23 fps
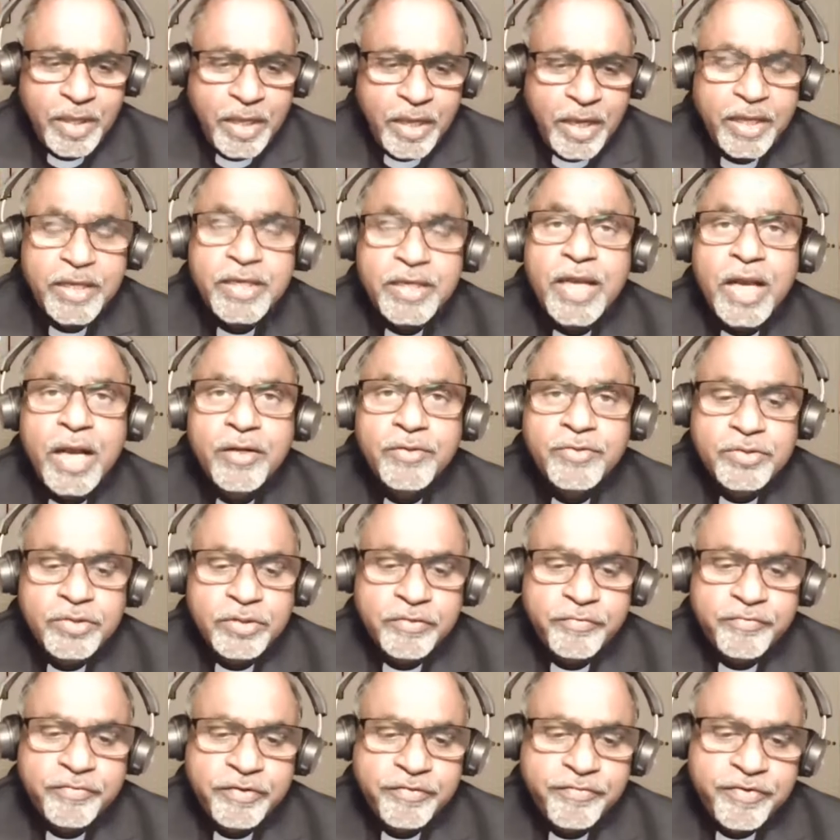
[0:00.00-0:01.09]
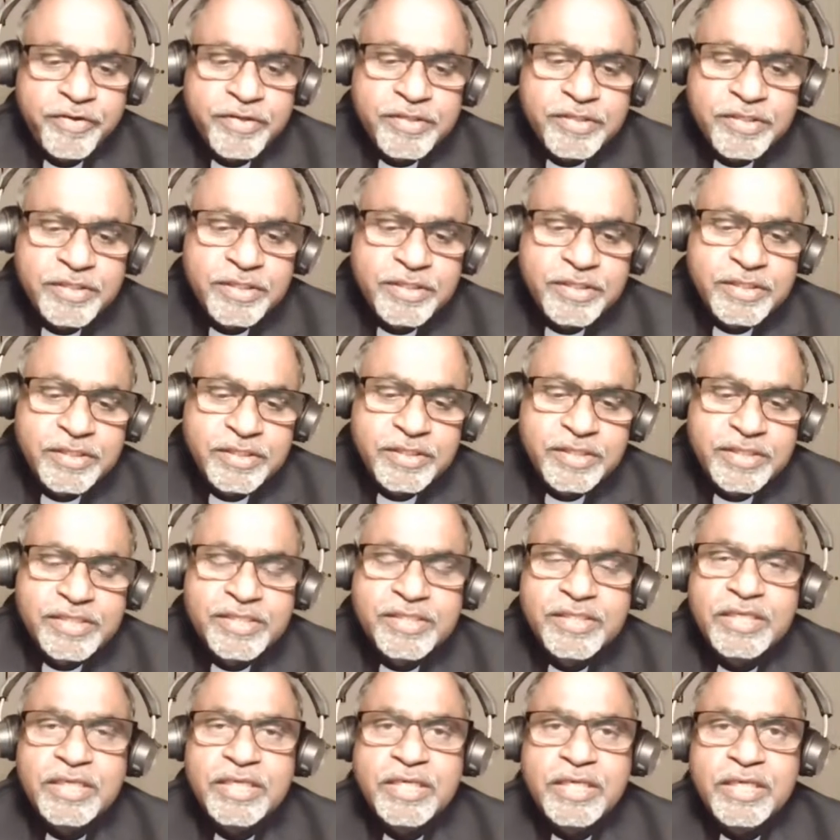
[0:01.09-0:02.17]
Encounter of differences is
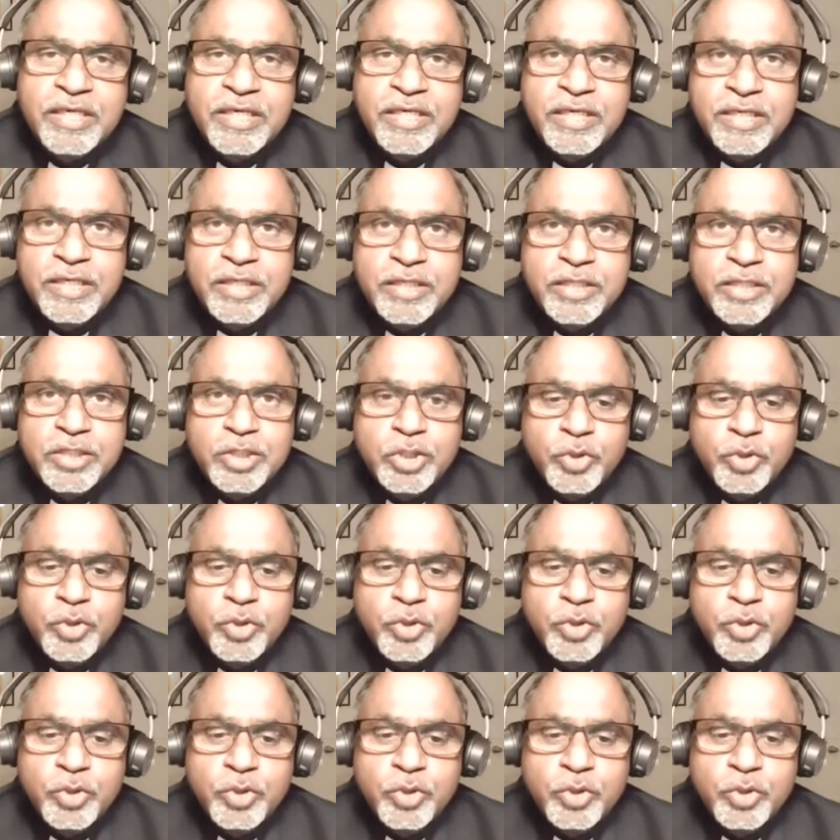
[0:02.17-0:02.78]
the key